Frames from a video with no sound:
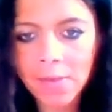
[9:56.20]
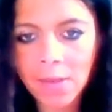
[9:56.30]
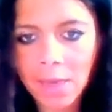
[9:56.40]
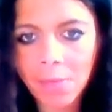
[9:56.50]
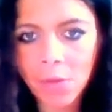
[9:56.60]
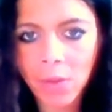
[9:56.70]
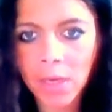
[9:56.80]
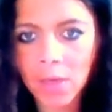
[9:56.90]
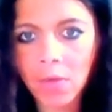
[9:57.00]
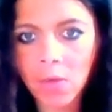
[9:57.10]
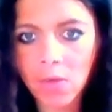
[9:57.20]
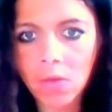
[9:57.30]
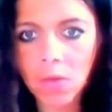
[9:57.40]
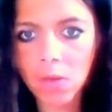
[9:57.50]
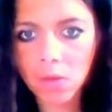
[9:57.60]
when I talk about the
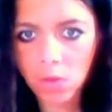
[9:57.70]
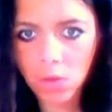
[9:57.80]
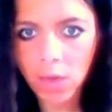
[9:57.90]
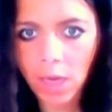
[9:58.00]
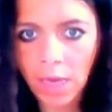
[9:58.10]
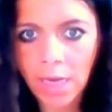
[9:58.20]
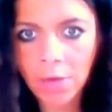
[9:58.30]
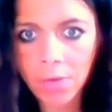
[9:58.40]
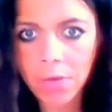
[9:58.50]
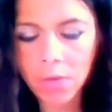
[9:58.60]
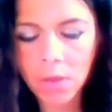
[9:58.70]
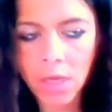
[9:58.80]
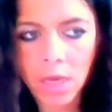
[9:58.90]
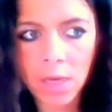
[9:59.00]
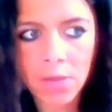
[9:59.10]
balancing act between
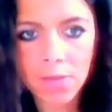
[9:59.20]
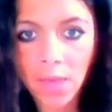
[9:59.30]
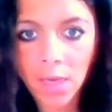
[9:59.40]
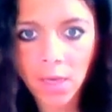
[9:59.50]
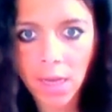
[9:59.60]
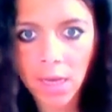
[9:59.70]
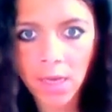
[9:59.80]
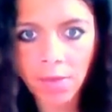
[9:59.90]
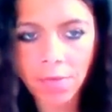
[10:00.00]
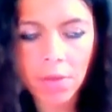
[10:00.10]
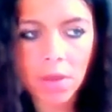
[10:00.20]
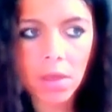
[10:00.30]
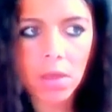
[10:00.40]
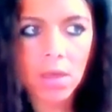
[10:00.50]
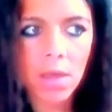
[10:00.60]
talking out and
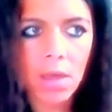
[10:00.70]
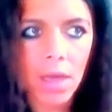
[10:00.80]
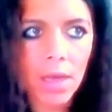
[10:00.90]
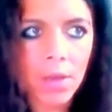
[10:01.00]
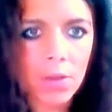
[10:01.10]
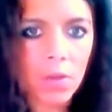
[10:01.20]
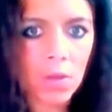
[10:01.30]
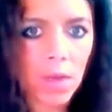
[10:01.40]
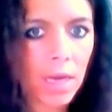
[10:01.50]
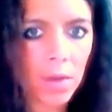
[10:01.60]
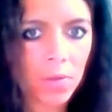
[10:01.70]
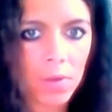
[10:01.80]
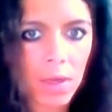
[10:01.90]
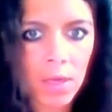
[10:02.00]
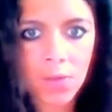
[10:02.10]
staying alive,
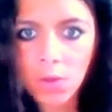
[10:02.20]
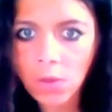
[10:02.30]
I could